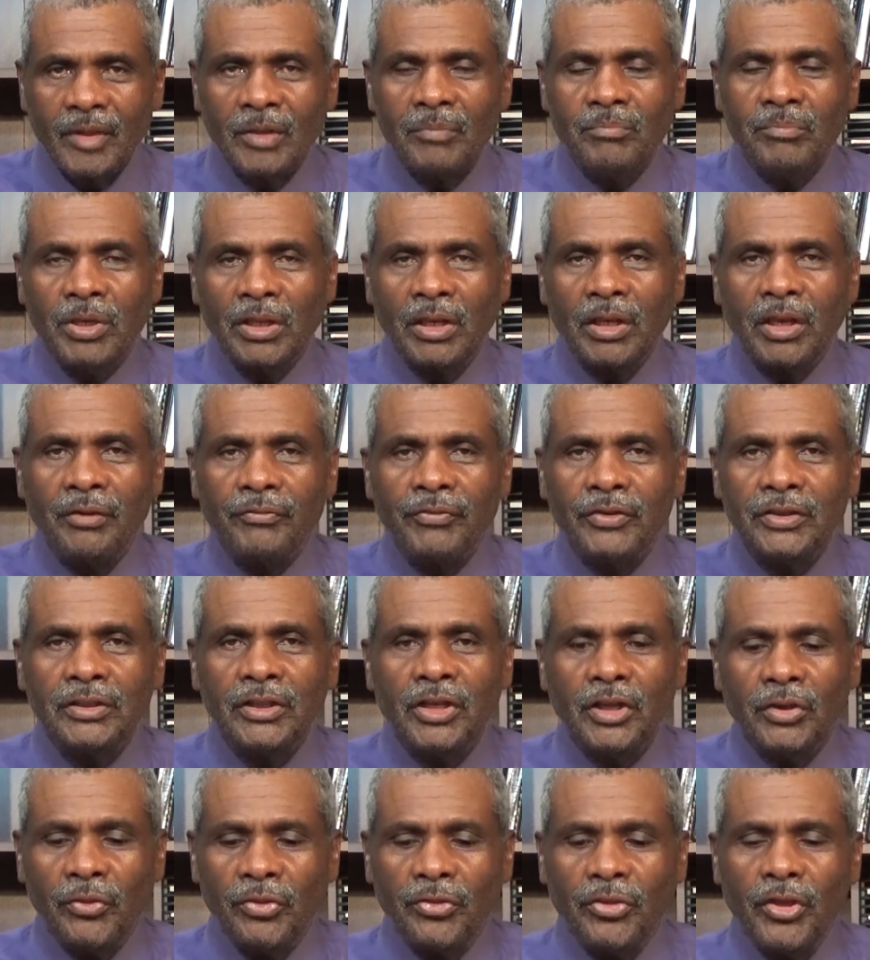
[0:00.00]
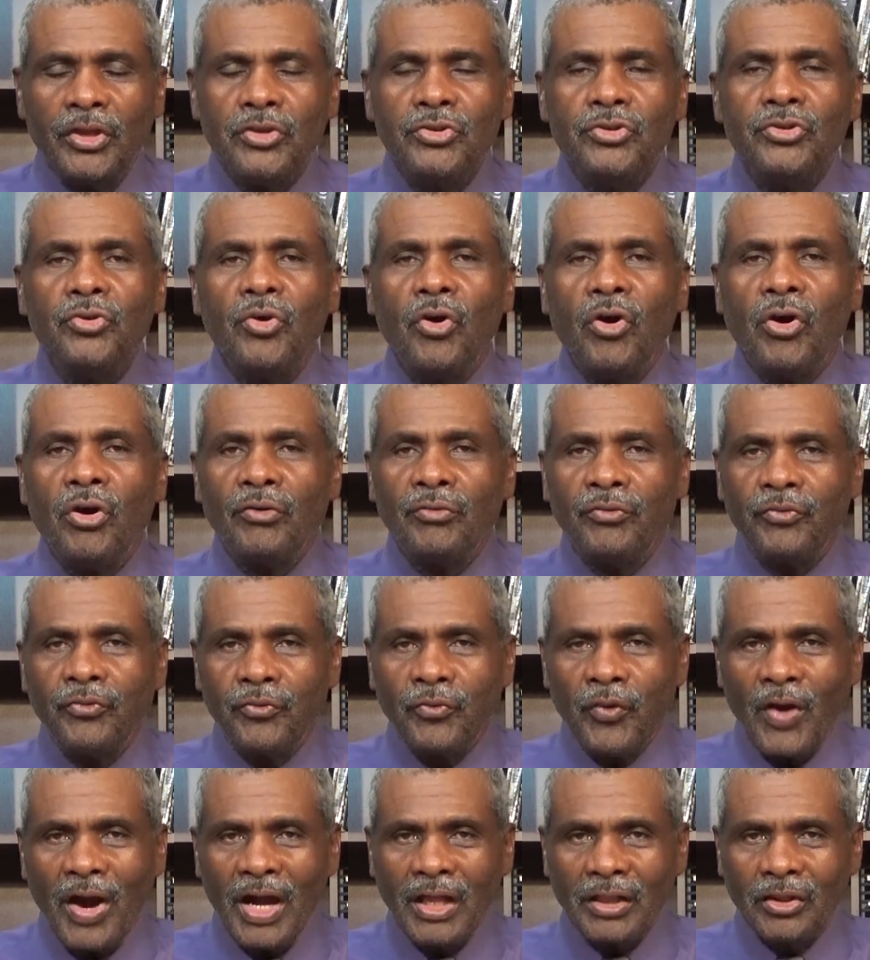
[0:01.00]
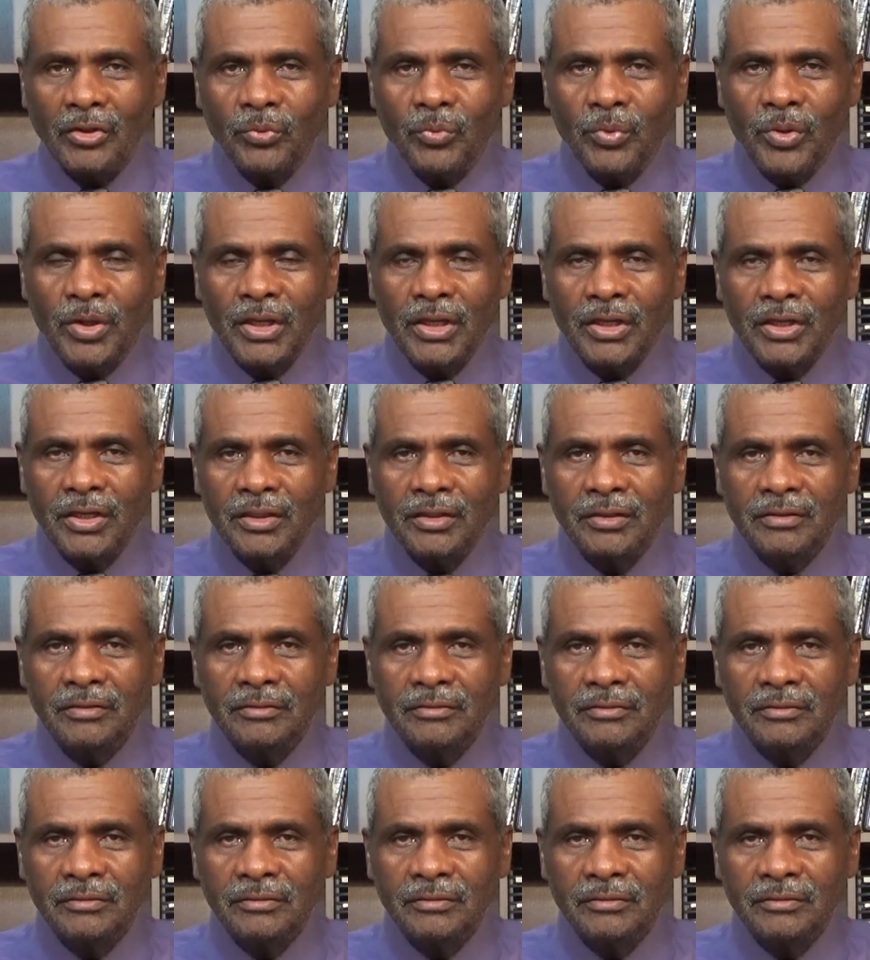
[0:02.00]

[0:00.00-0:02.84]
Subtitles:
beloved, then you are following